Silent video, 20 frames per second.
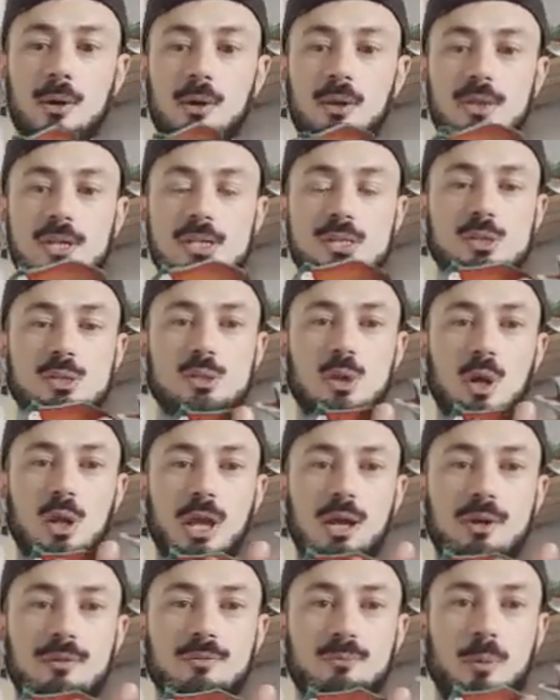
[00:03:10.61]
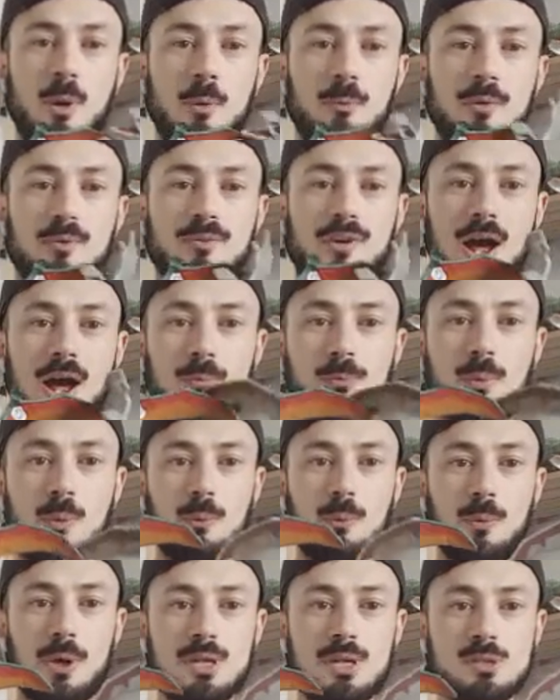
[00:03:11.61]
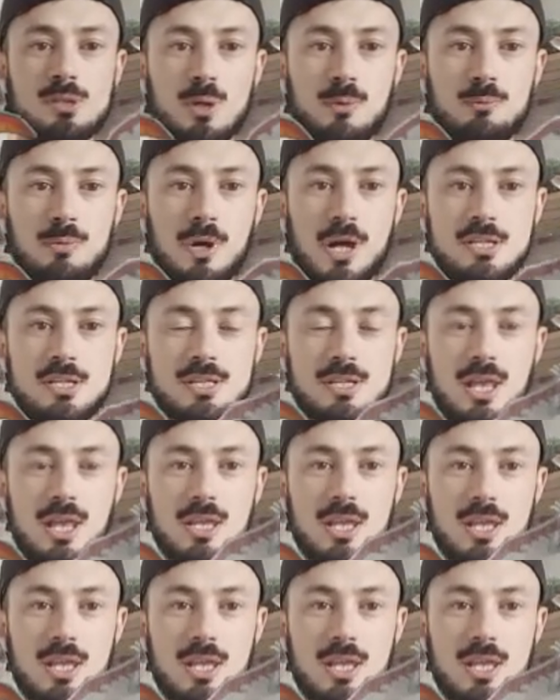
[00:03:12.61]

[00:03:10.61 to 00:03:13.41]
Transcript: and this has got like proper vibrant wings compared to that.